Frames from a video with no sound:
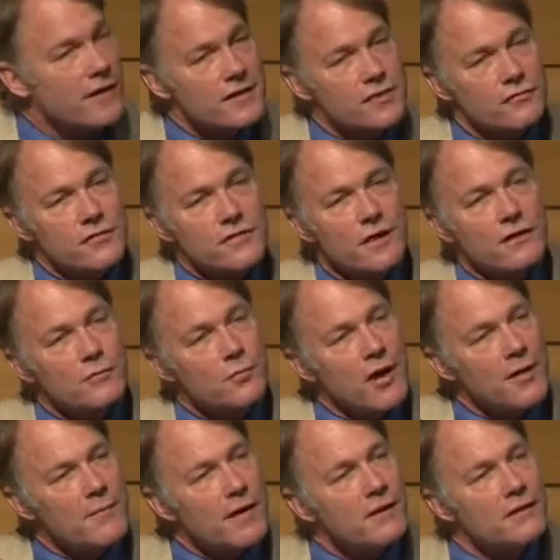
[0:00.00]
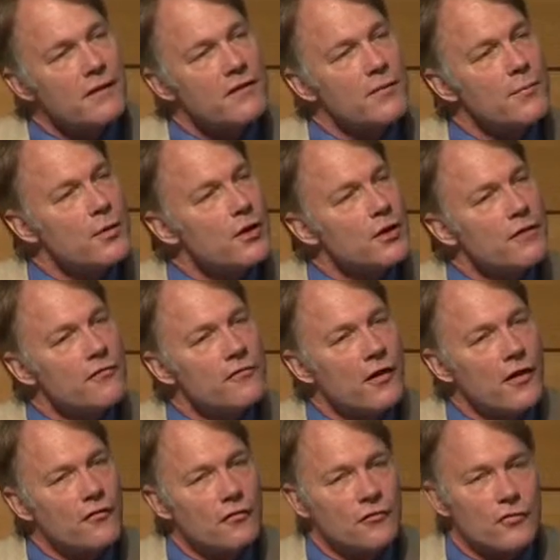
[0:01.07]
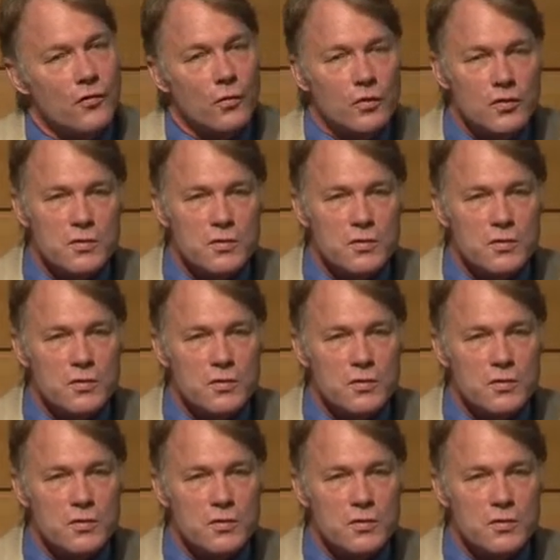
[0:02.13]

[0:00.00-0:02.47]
as a result, primarily of the burning of fossil fuels,